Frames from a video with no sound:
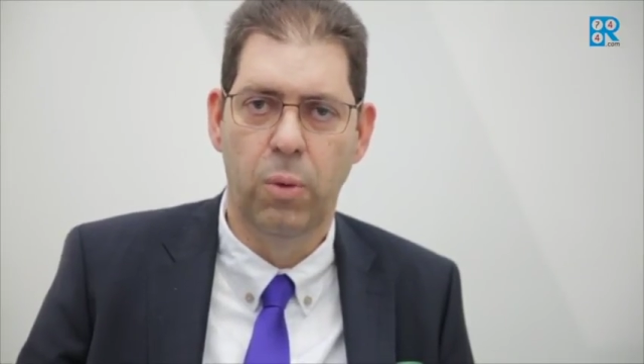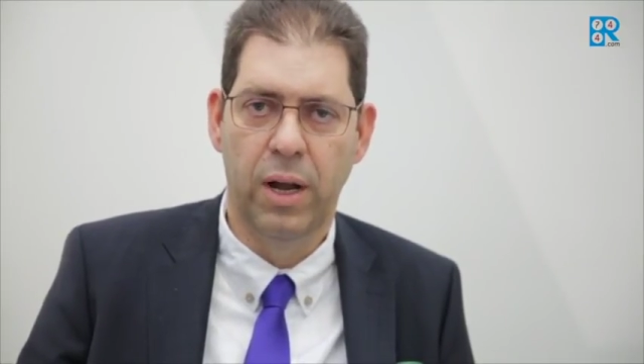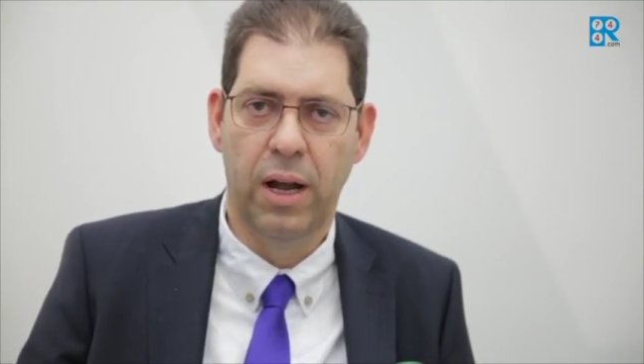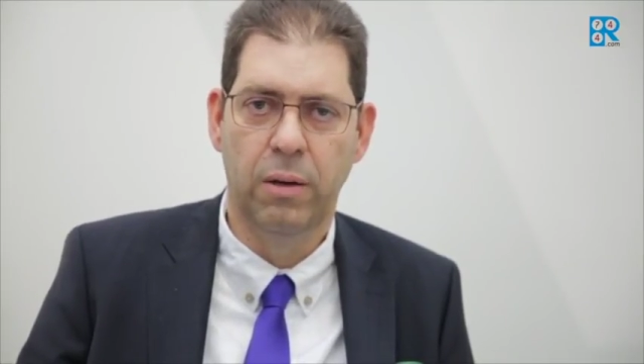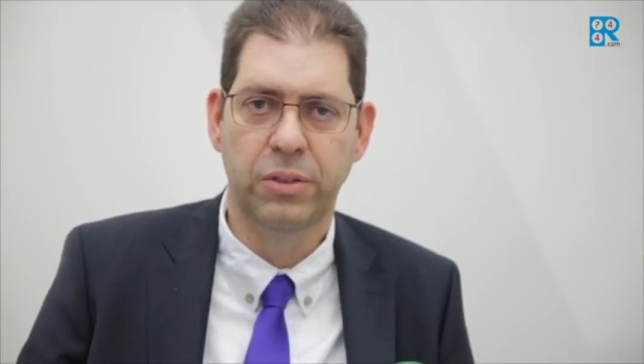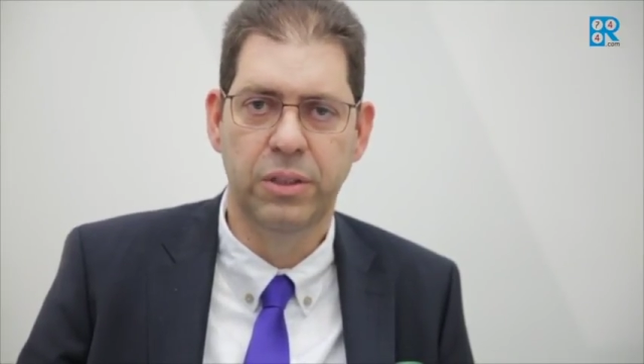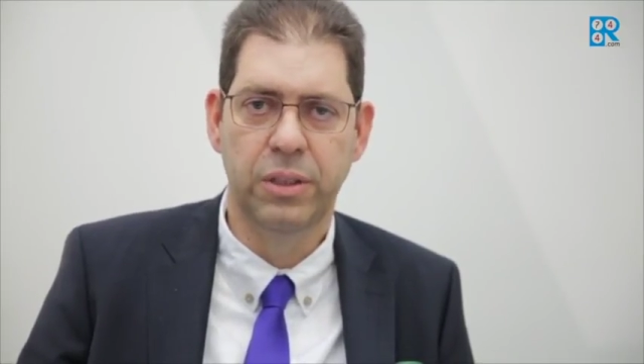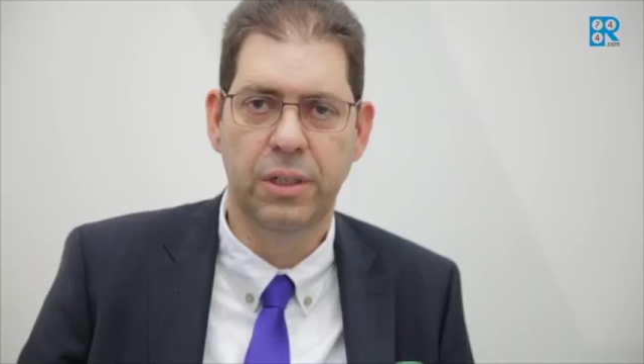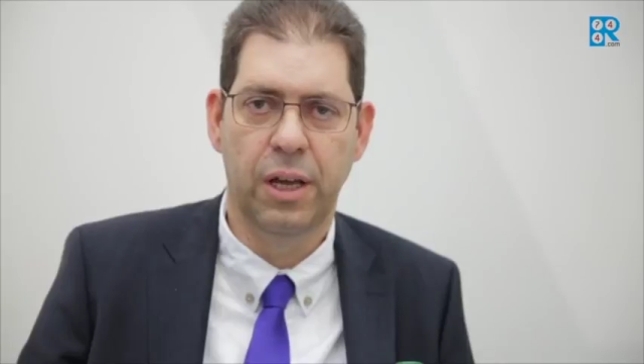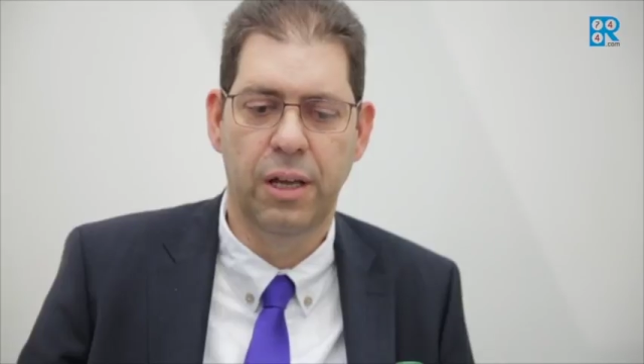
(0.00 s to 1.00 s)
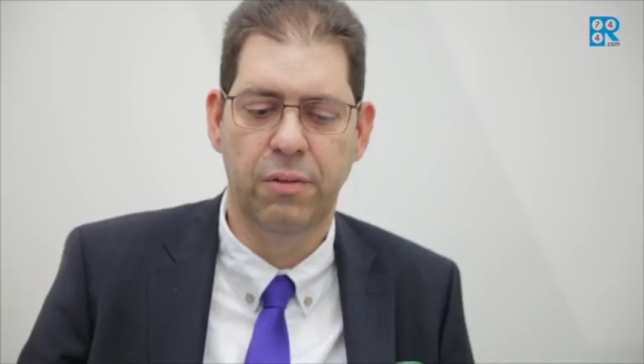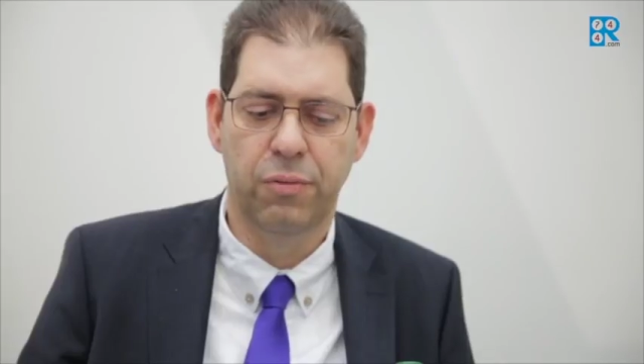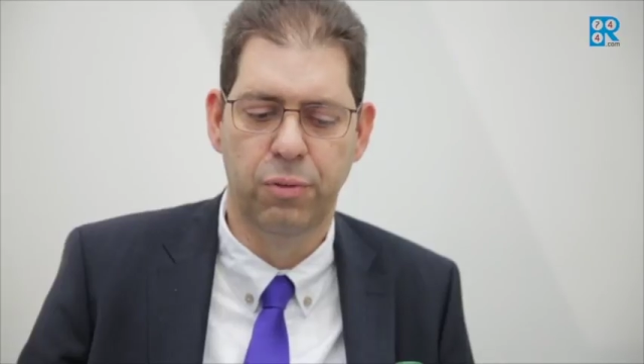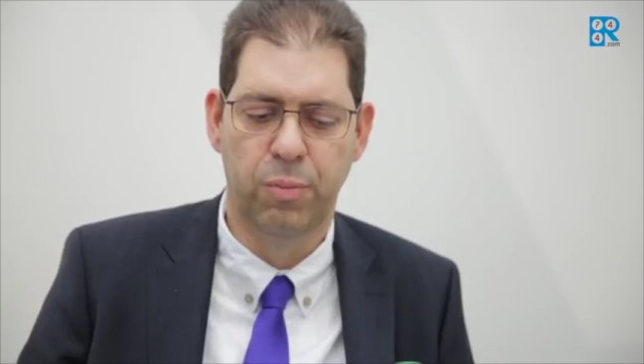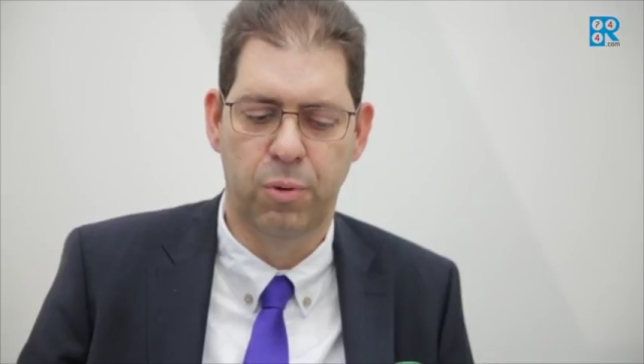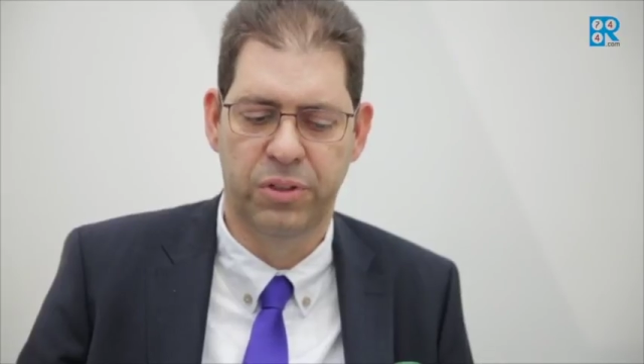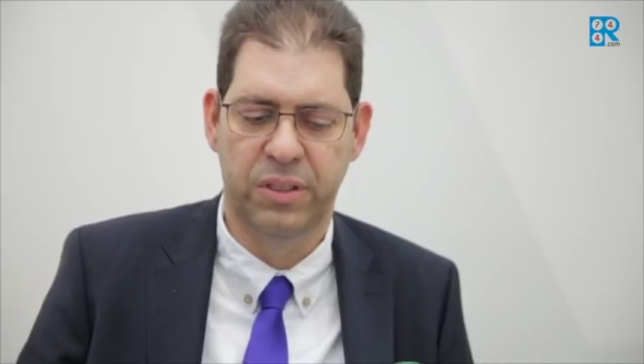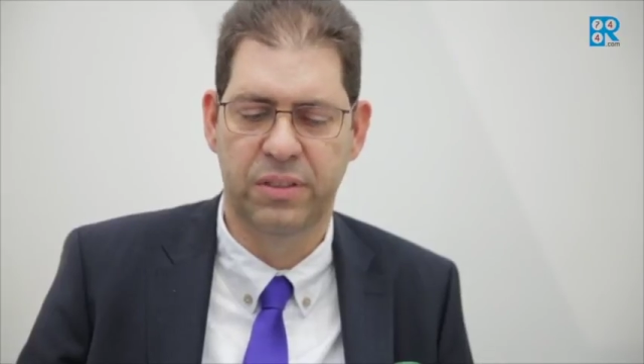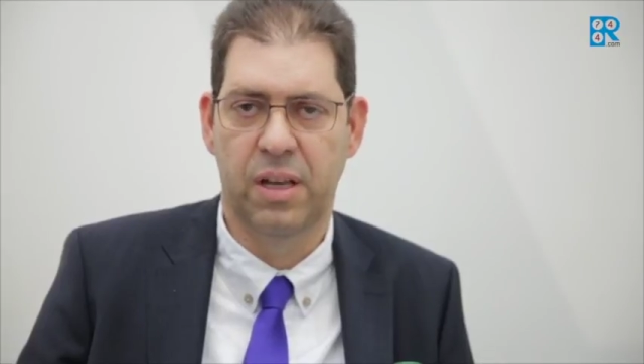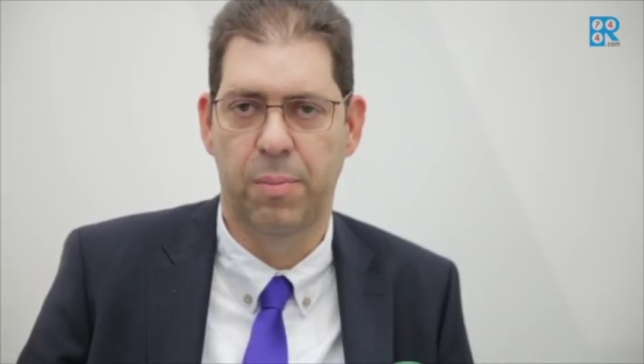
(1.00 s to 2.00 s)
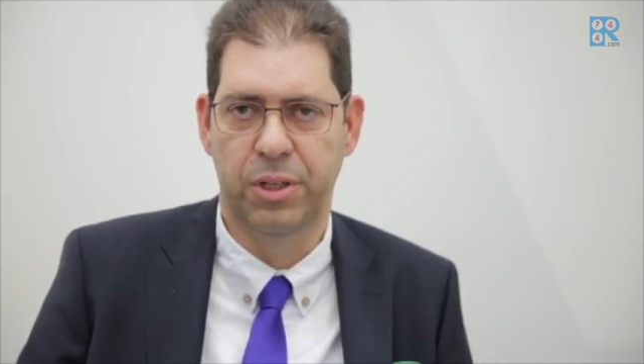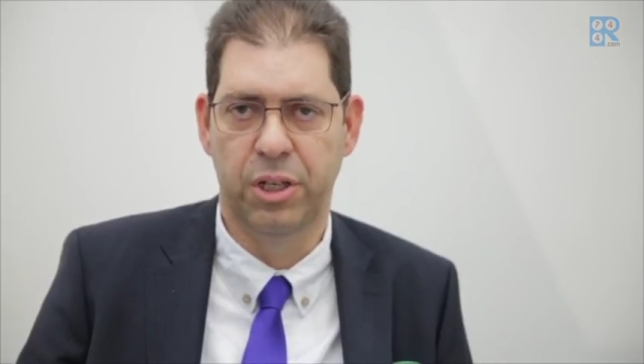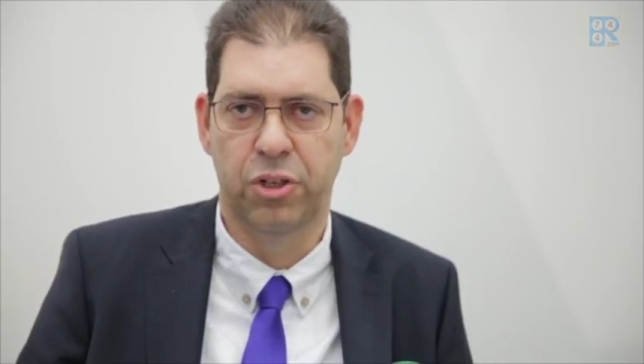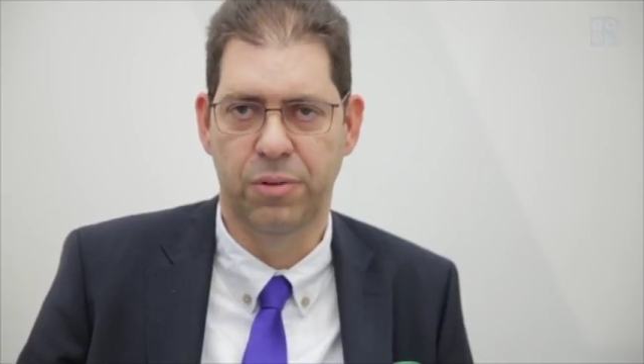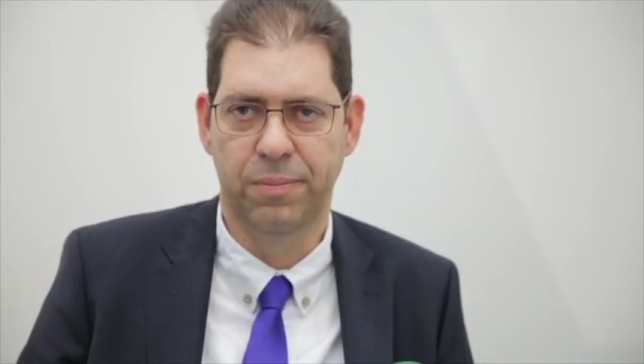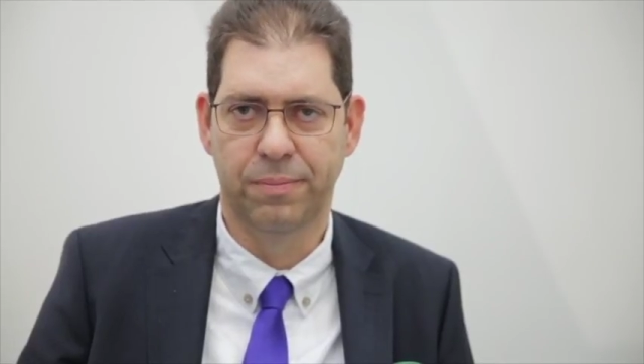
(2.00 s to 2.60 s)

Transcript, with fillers: warehousing and food process application.